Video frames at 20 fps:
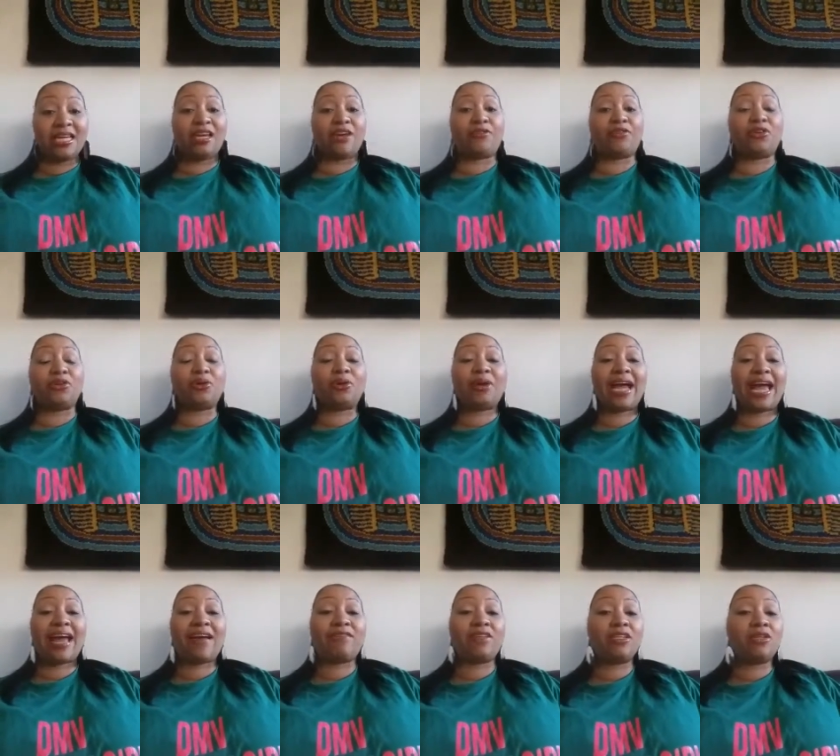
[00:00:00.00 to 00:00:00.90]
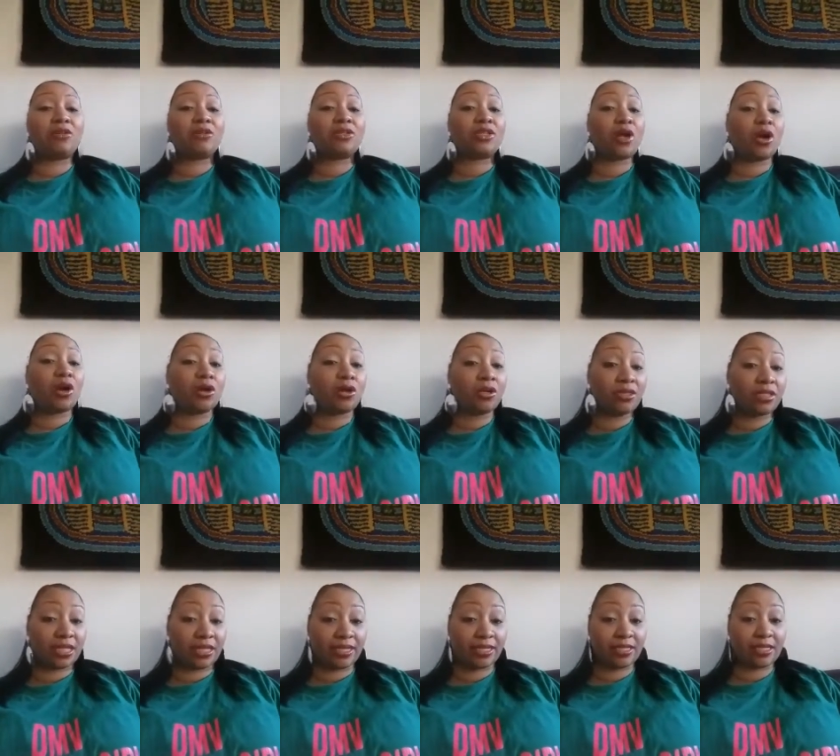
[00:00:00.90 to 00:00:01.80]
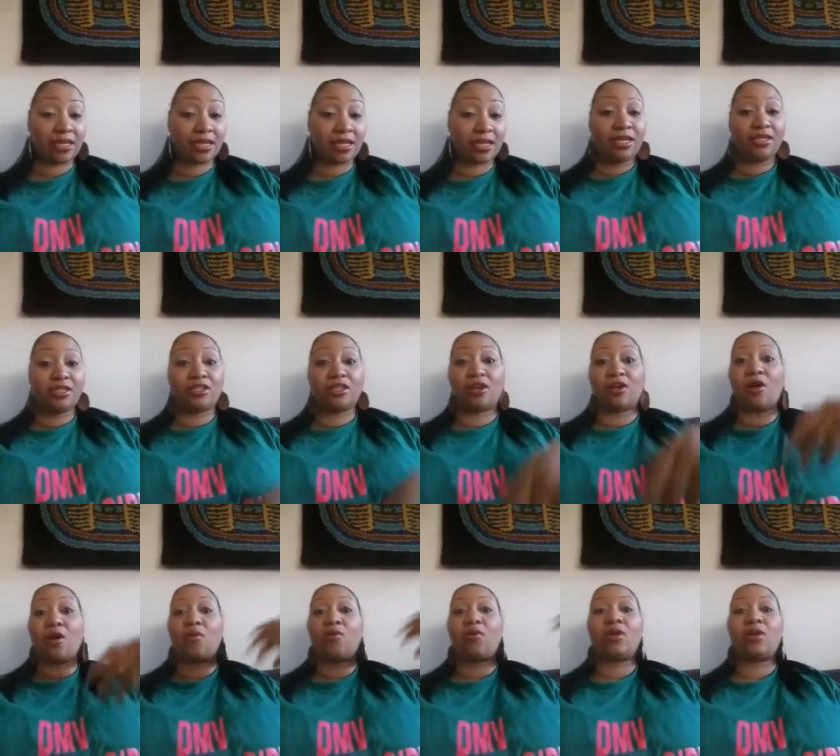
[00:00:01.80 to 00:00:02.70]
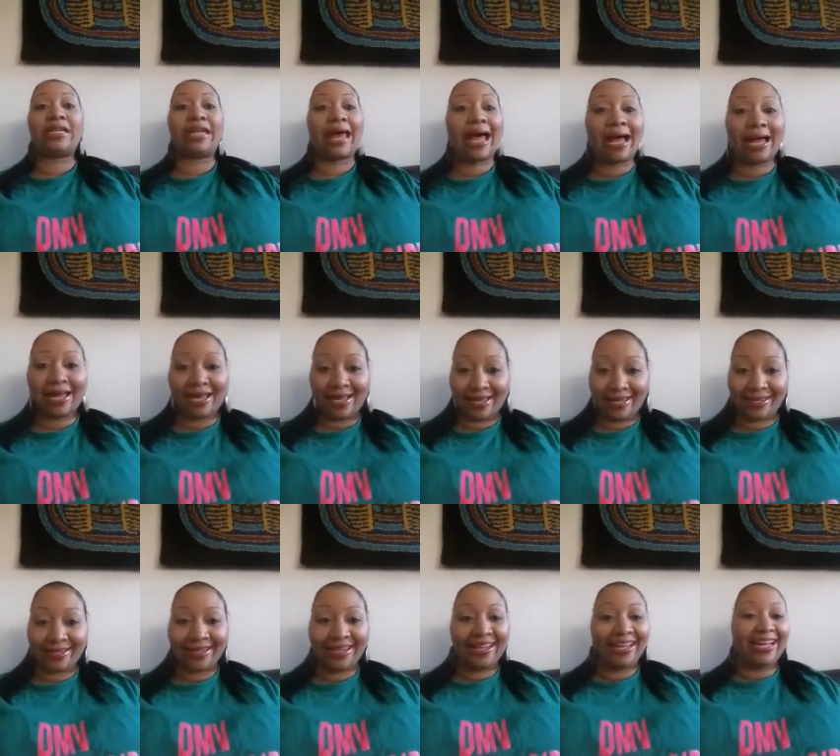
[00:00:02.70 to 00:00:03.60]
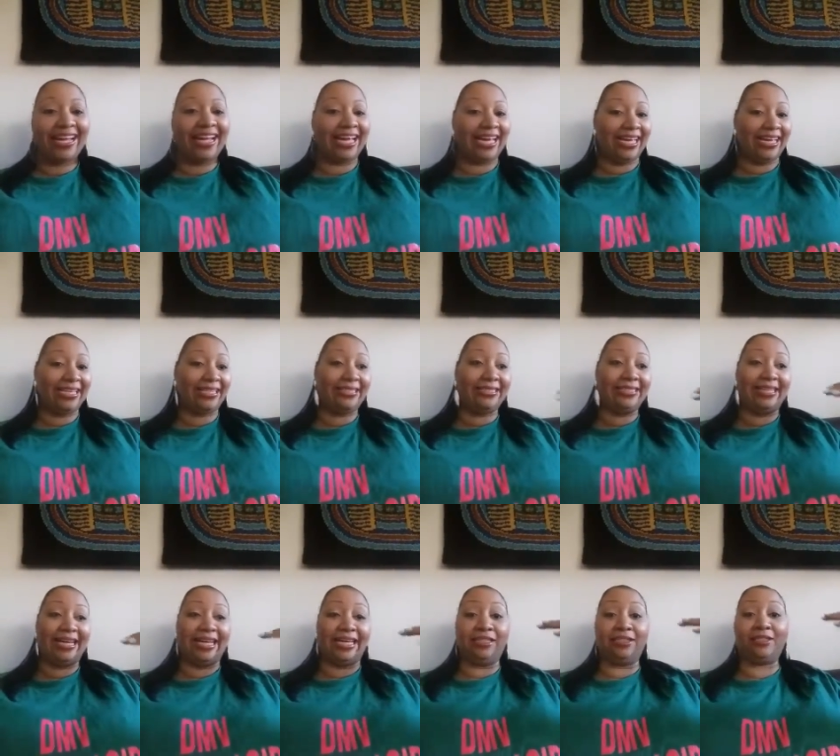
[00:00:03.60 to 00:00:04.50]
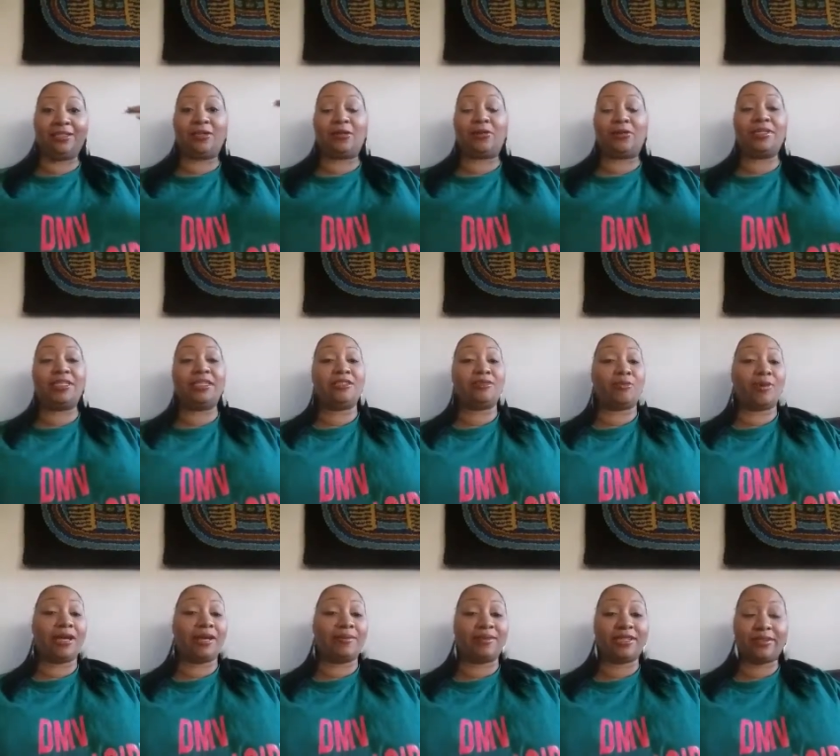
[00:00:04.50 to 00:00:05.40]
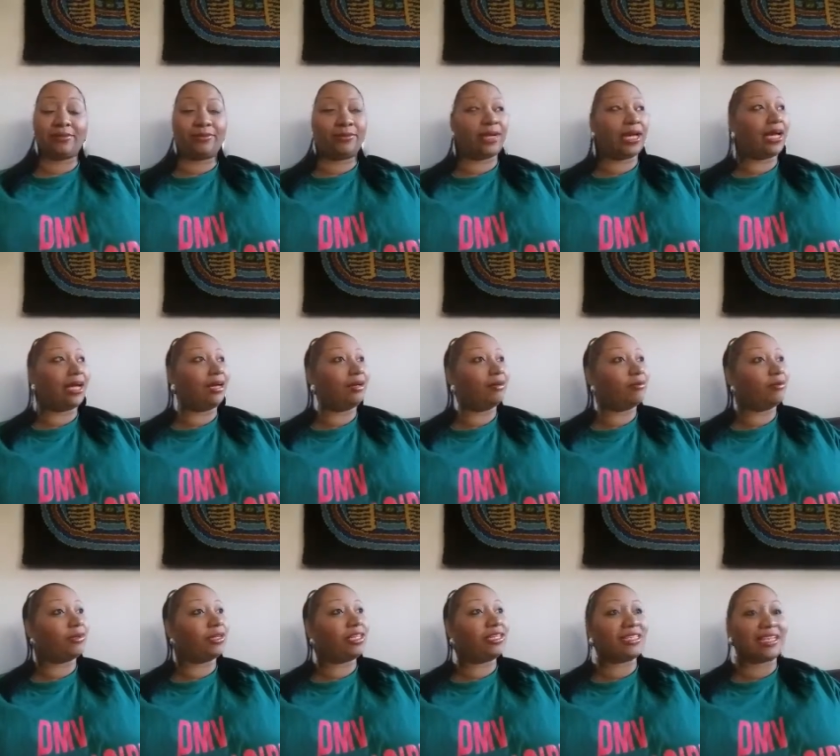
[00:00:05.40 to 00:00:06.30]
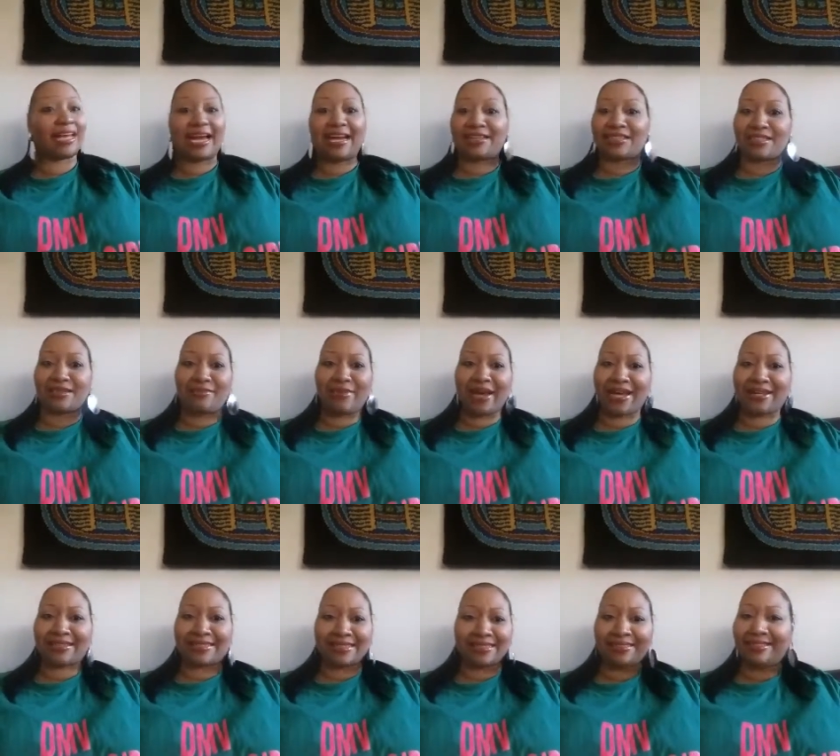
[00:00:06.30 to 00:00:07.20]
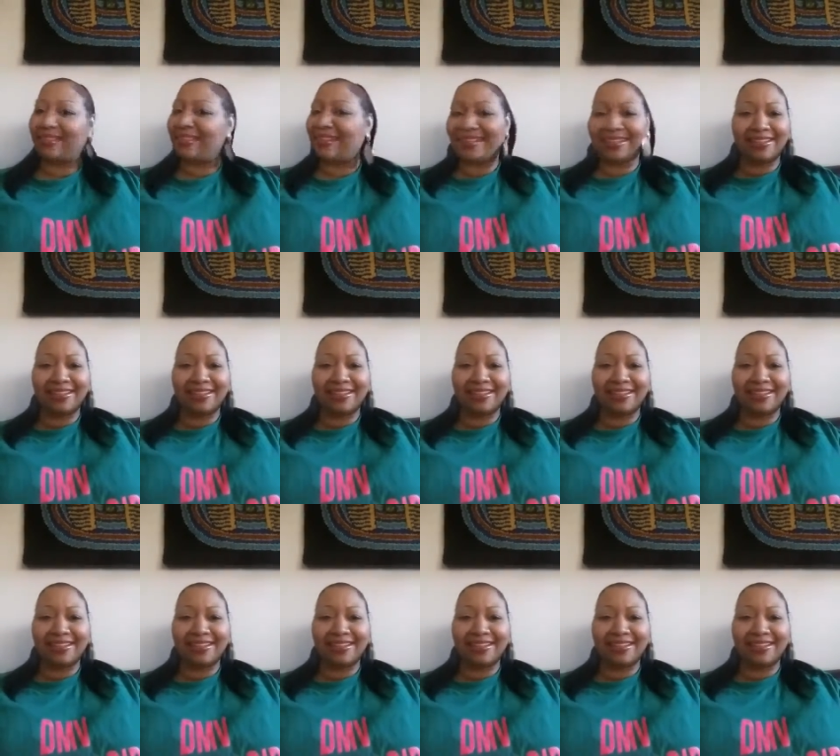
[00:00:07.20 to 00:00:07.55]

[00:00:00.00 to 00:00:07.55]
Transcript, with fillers: If you're having those urges to go online and and look on these web, uh, what is it, Ashley Madison,